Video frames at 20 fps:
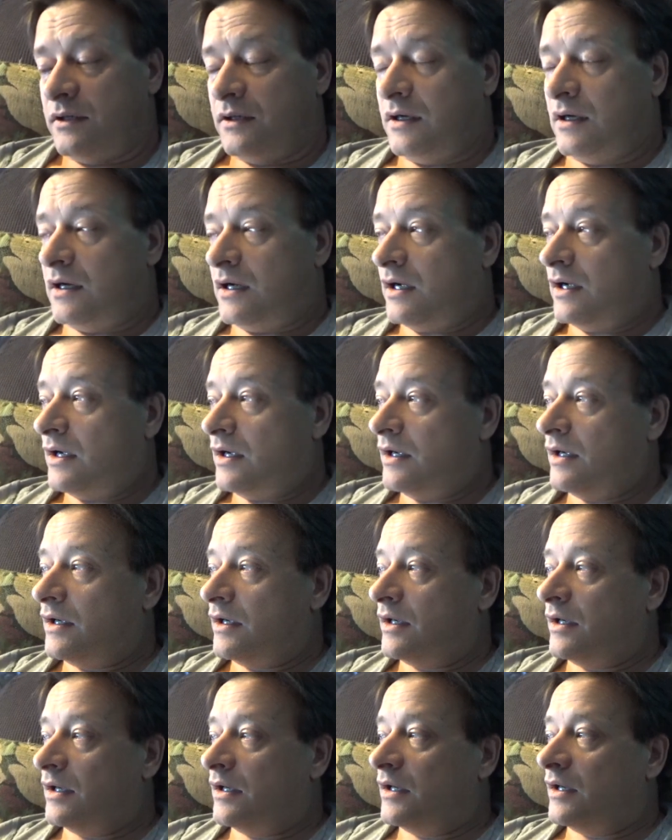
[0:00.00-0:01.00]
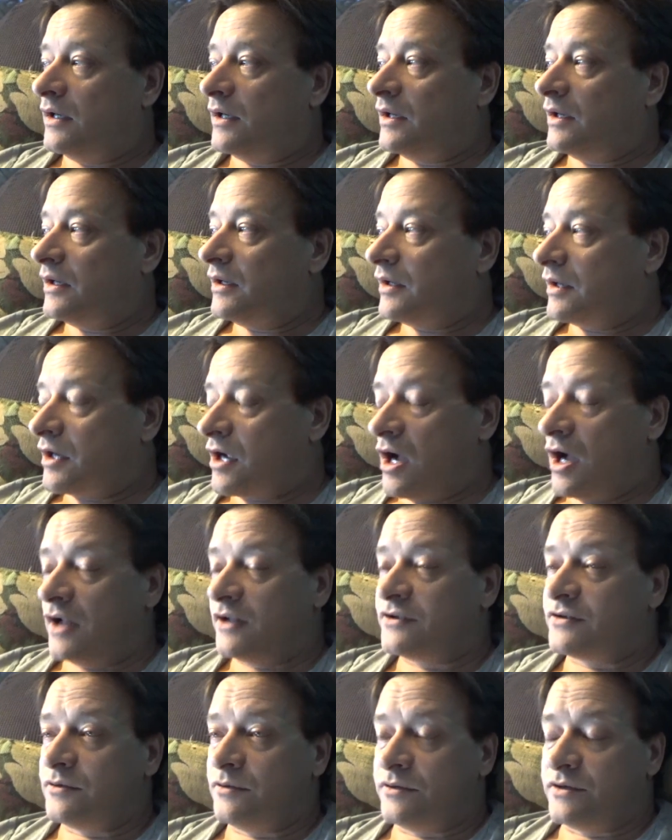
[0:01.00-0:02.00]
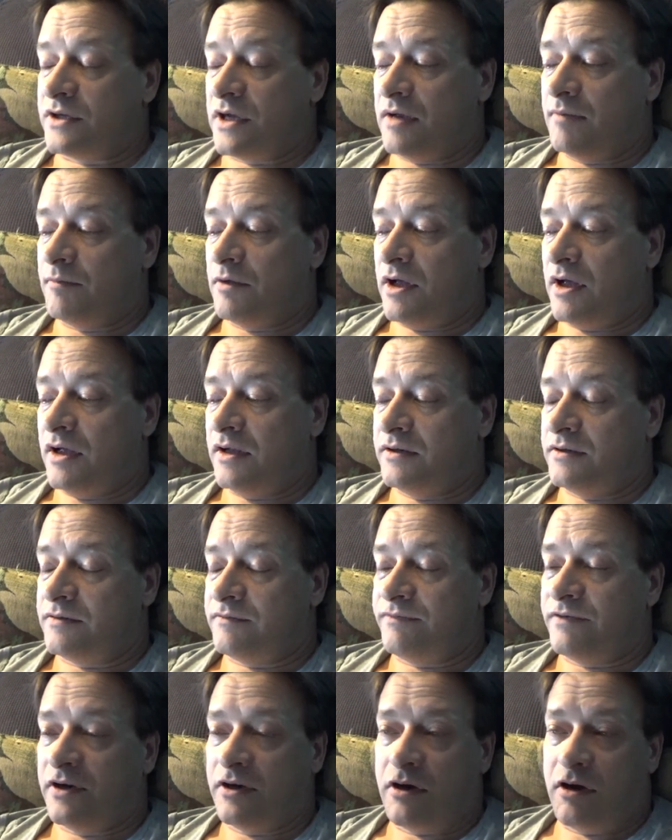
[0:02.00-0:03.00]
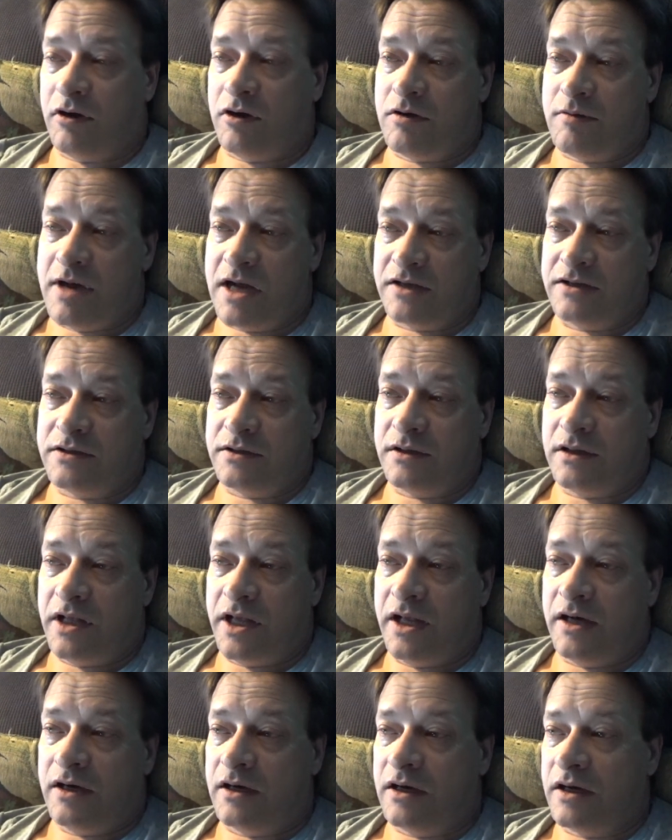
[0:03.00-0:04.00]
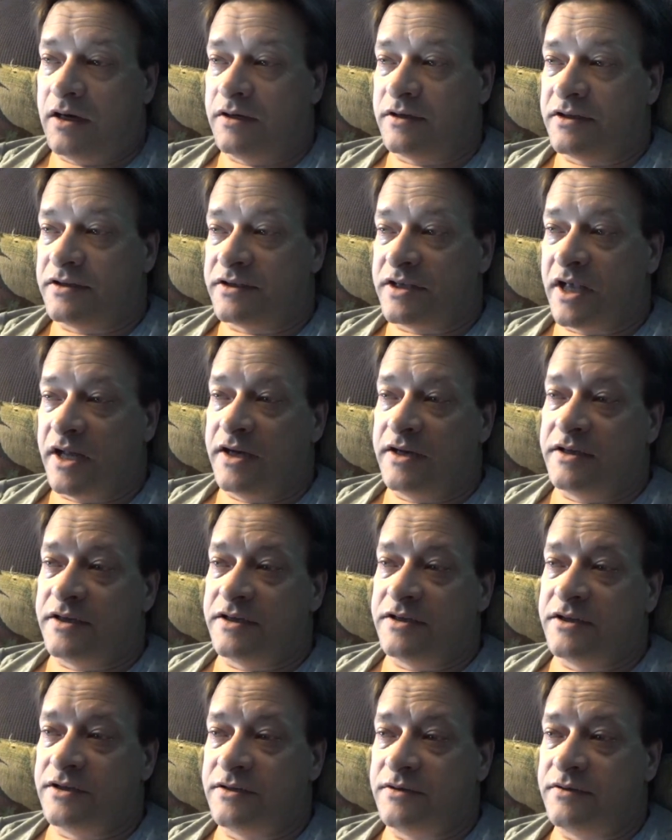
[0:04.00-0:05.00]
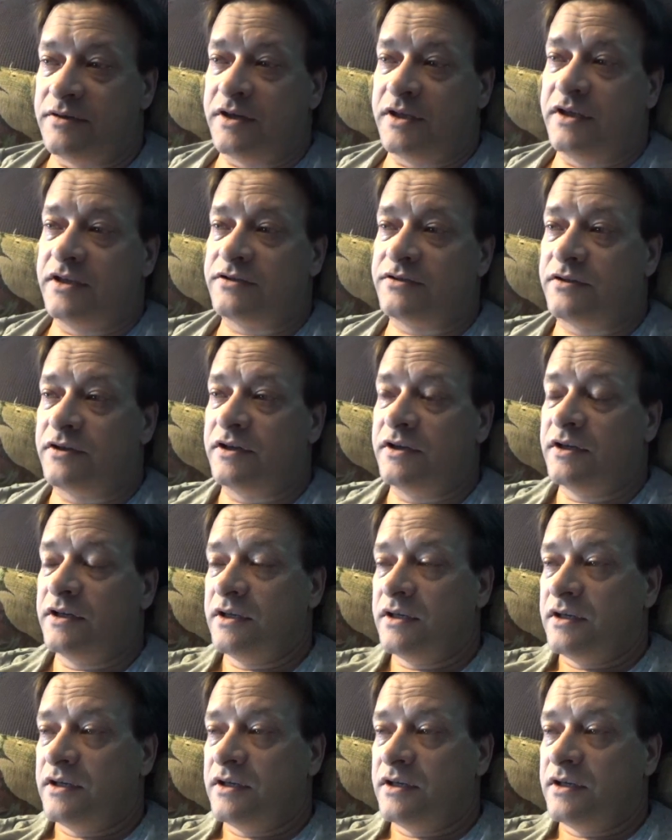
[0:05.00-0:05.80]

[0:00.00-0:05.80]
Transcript: console timeline. Figure I'll go back to it later, and decided to do the history,